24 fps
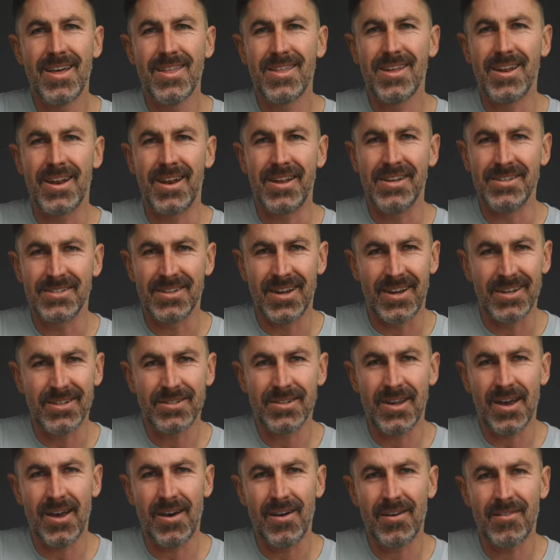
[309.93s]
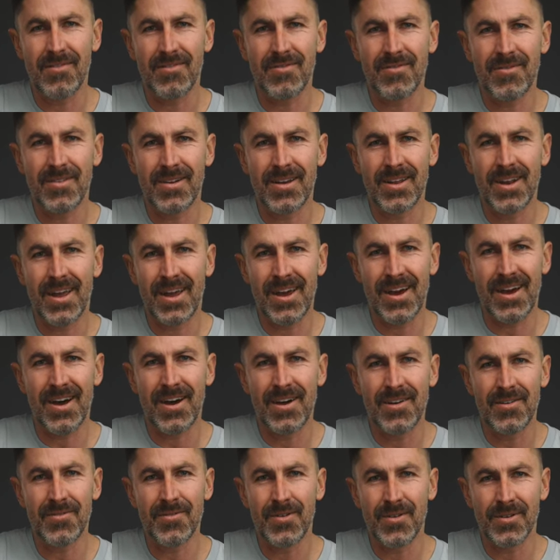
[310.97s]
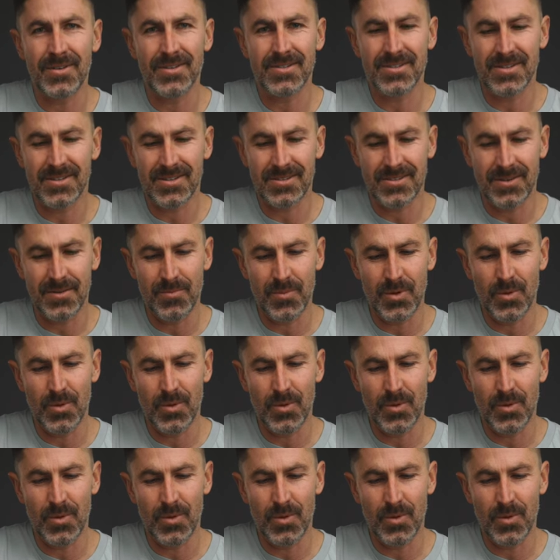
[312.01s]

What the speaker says: and it is nice to have an AI autofocus system